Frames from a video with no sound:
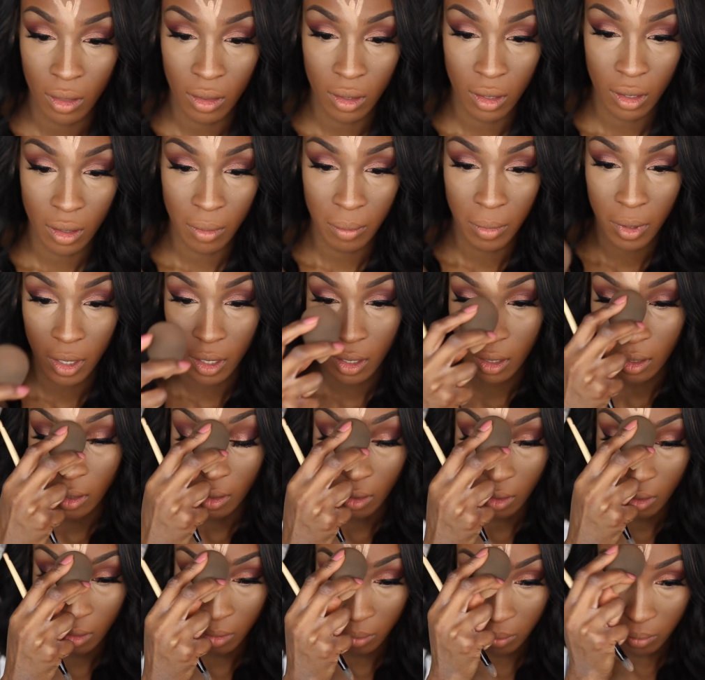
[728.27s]
And I'm gonna
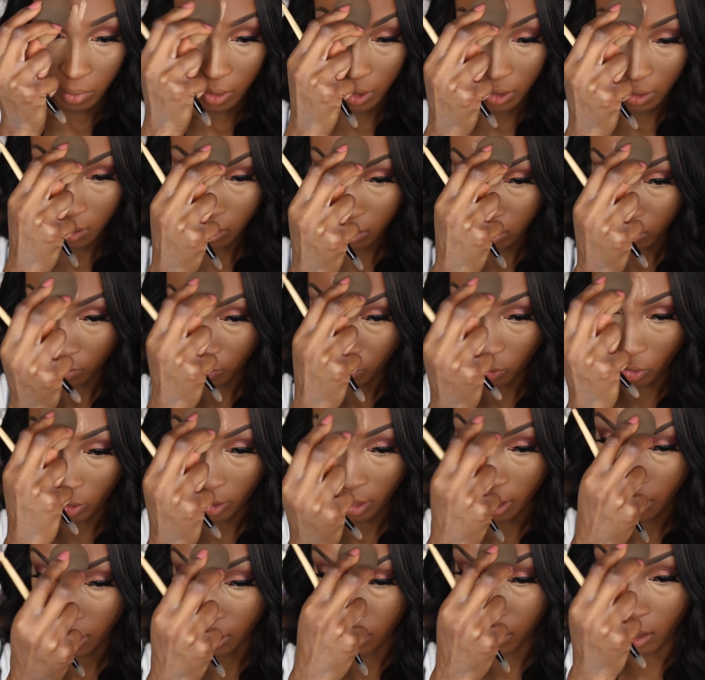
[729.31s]
blend out the
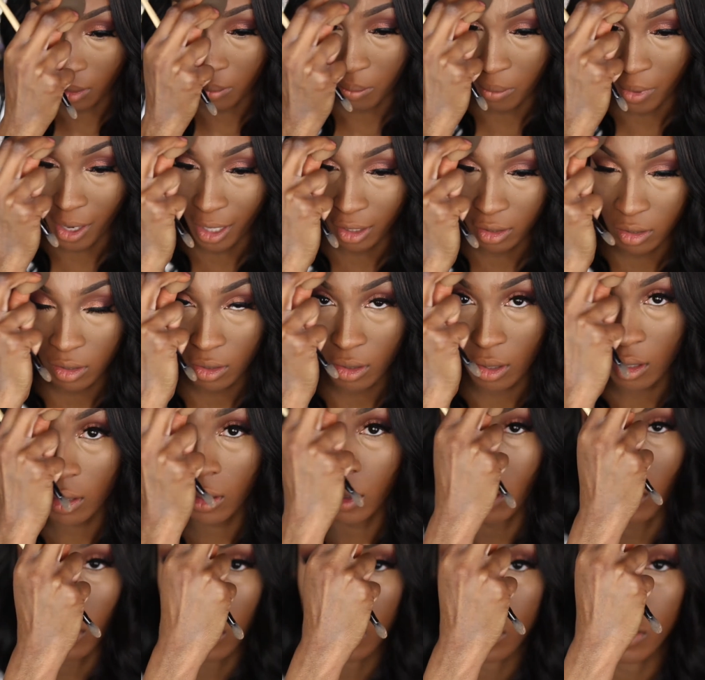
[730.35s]
forehead and come back to the
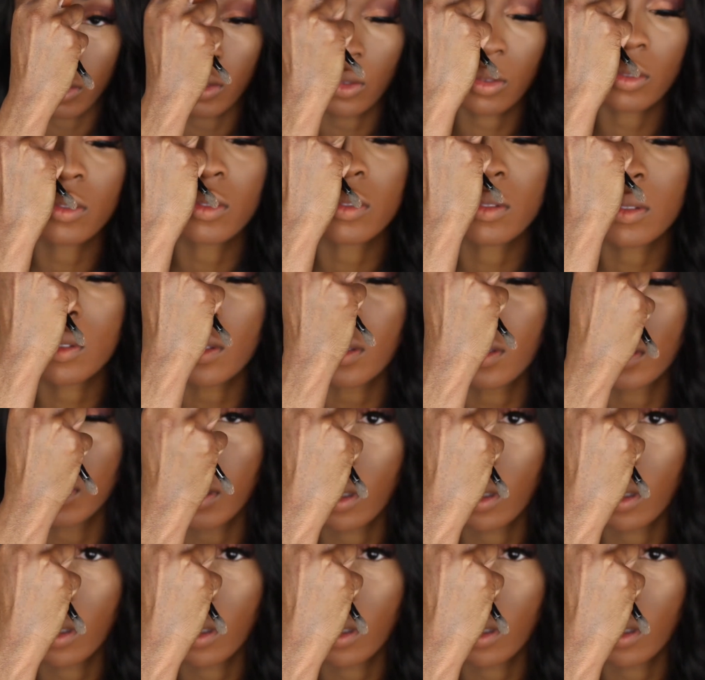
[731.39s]
nose.